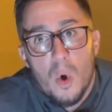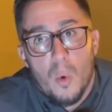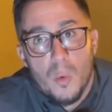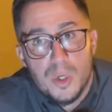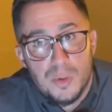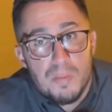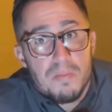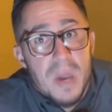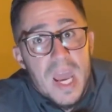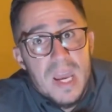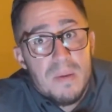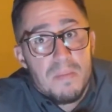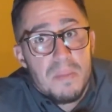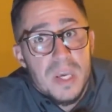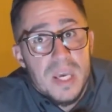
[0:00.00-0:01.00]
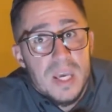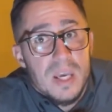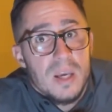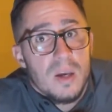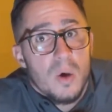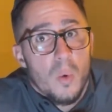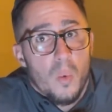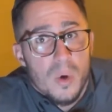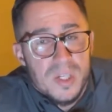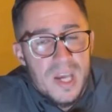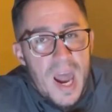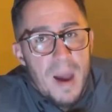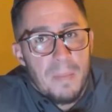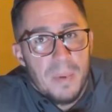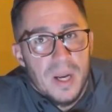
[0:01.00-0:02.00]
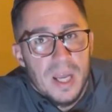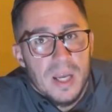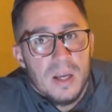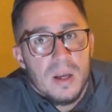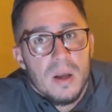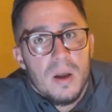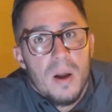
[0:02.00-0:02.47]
which may be what's happening,